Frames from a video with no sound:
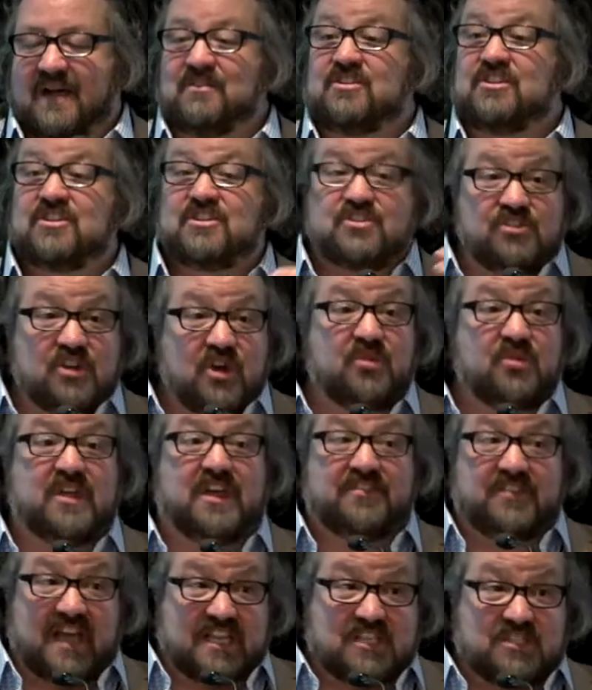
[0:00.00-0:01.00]
Just know
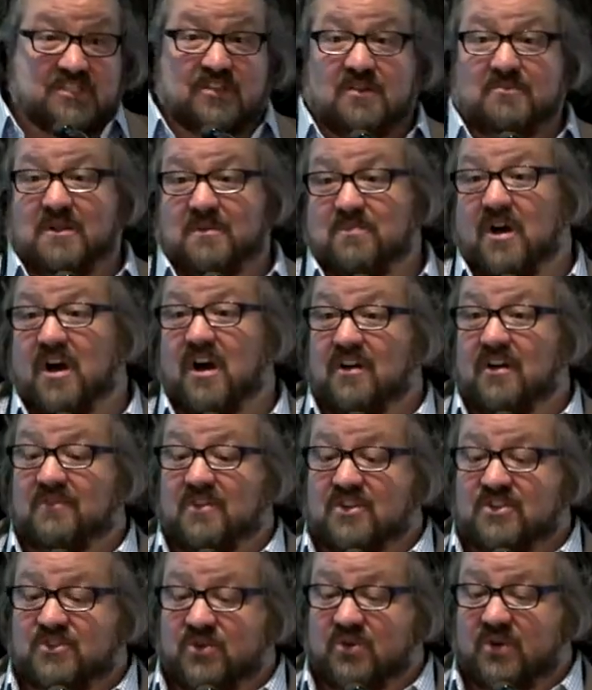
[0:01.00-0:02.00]
that that's going to be part of
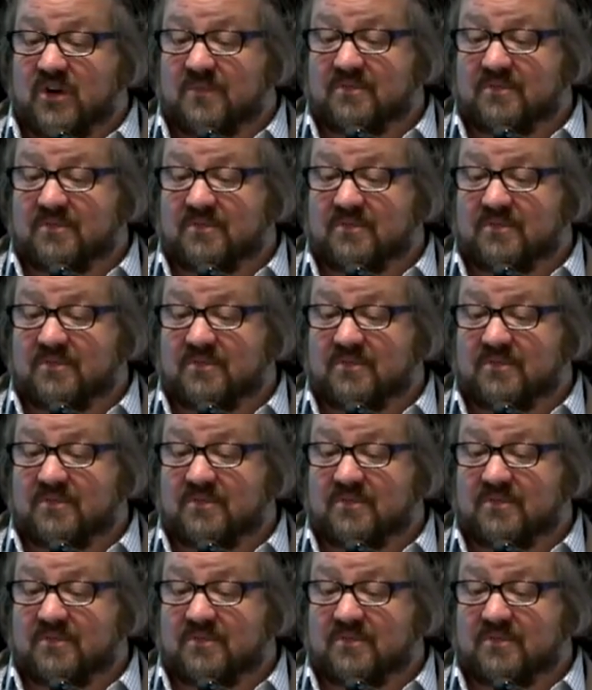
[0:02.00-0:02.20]
your story